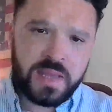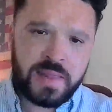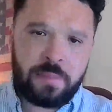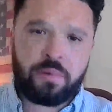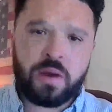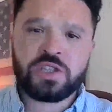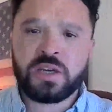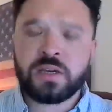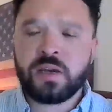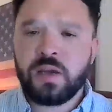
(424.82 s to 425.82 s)
And that
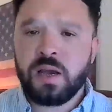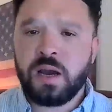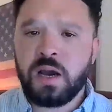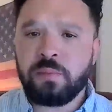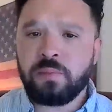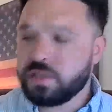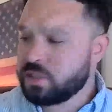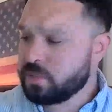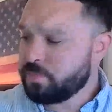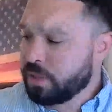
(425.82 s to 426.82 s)
project
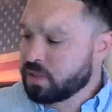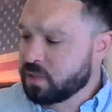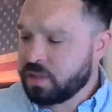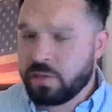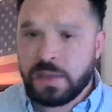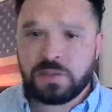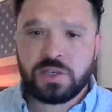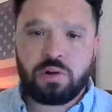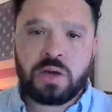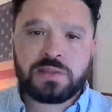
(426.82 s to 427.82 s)
is basically about
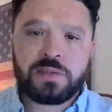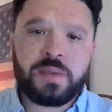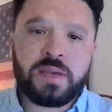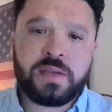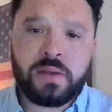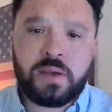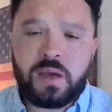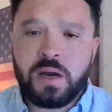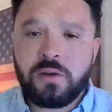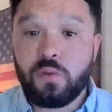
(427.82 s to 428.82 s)
to go out to bid
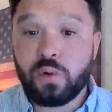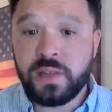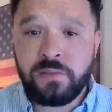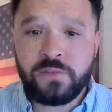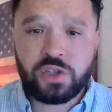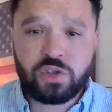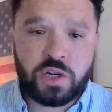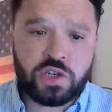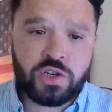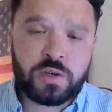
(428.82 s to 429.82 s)
for the
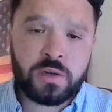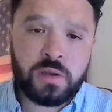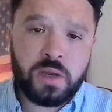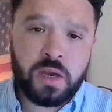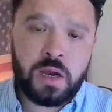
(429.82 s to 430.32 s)
infrastructure.